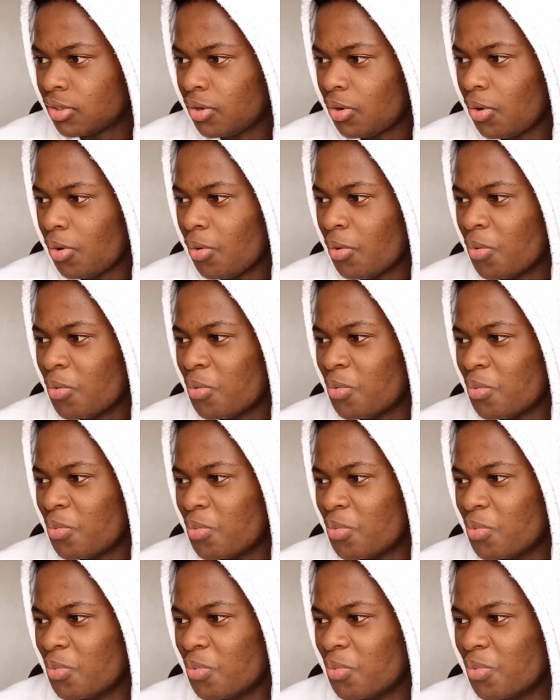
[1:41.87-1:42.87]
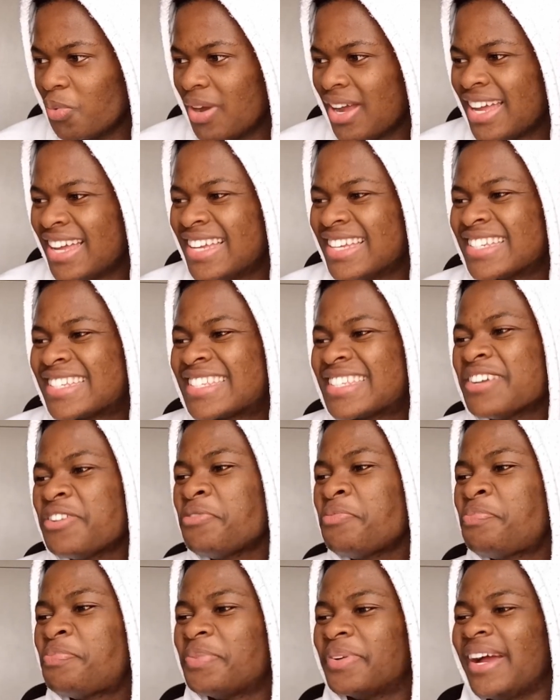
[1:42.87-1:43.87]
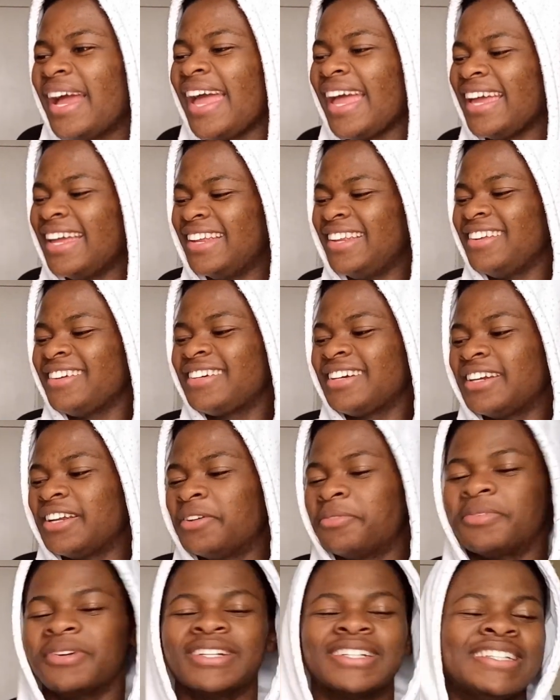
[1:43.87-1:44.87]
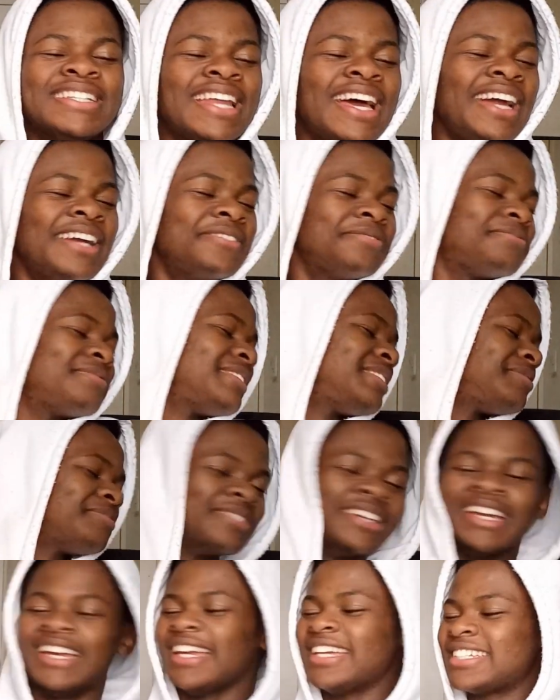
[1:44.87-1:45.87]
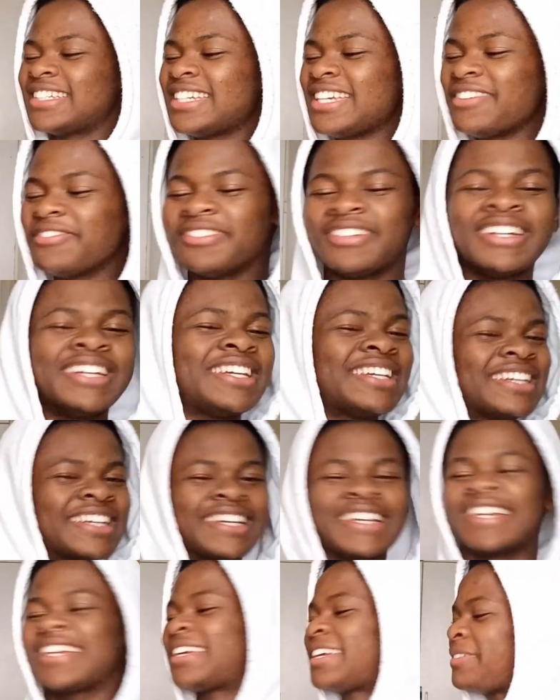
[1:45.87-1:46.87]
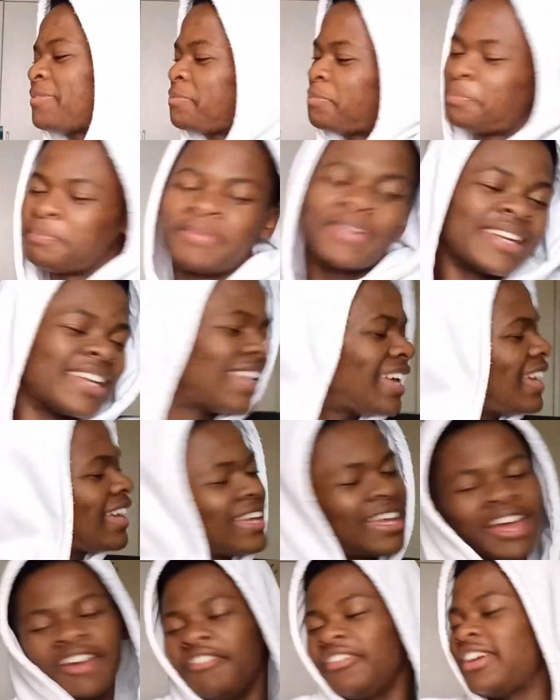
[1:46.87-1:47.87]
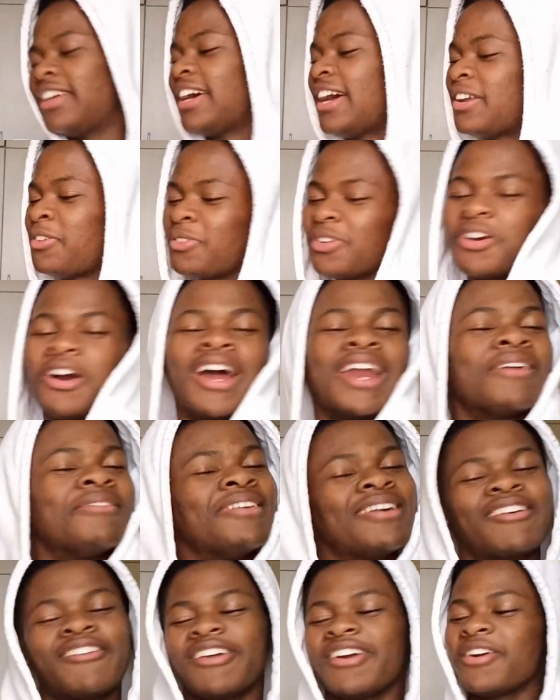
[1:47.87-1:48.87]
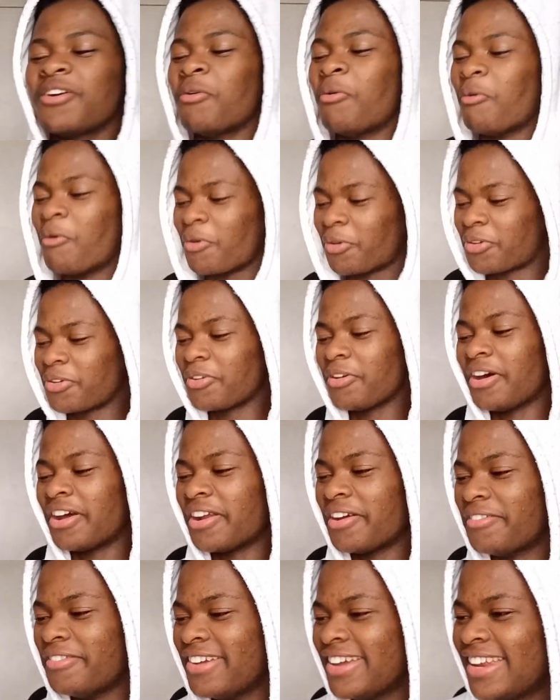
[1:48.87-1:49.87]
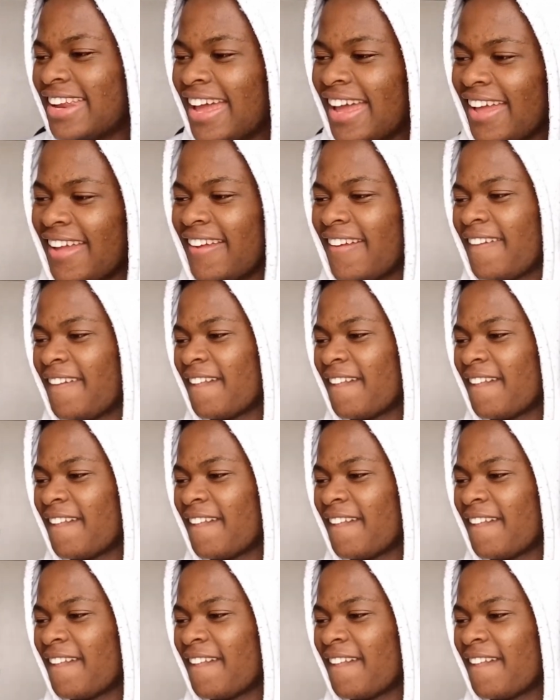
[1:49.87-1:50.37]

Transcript: Oh, simple. Hey, look at her, bro. She even gave her that Conor McGregor walk, you know what I mean? Hey,